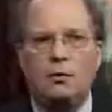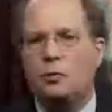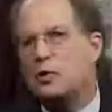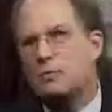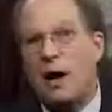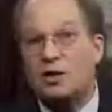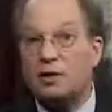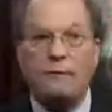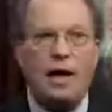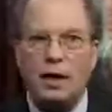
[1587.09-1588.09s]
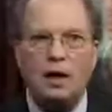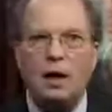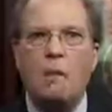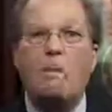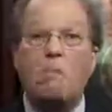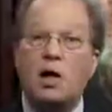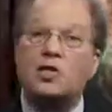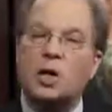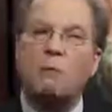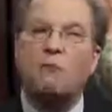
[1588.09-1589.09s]
The response, if any,
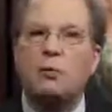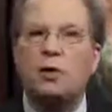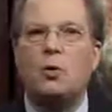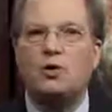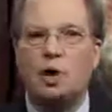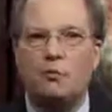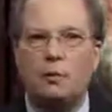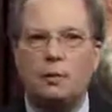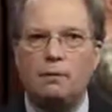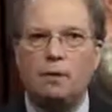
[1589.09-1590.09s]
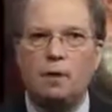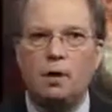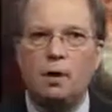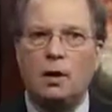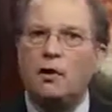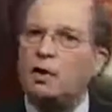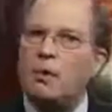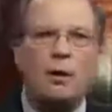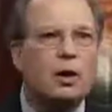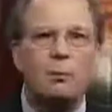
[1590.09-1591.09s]
must come from the U.S. government. The
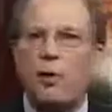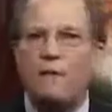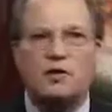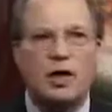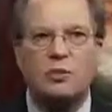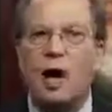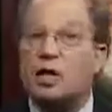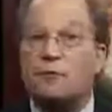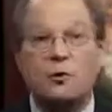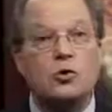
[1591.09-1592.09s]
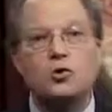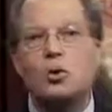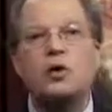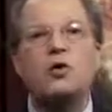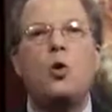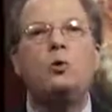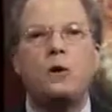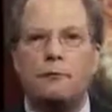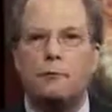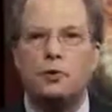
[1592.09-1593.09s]
American private sector has virtually no
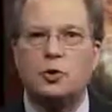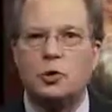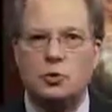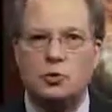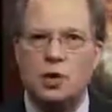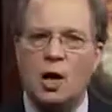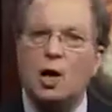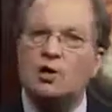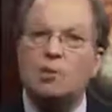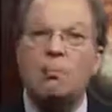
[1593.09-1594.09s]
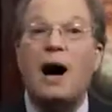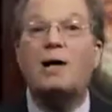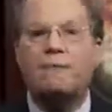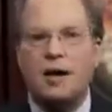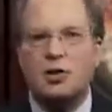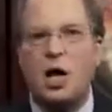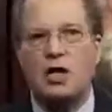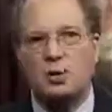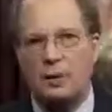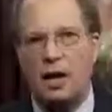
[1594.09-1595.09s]
leverage to use to modify
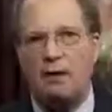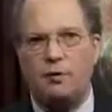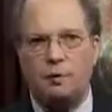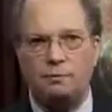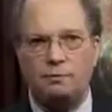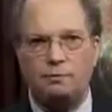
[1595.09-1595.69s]
Chinese behavior.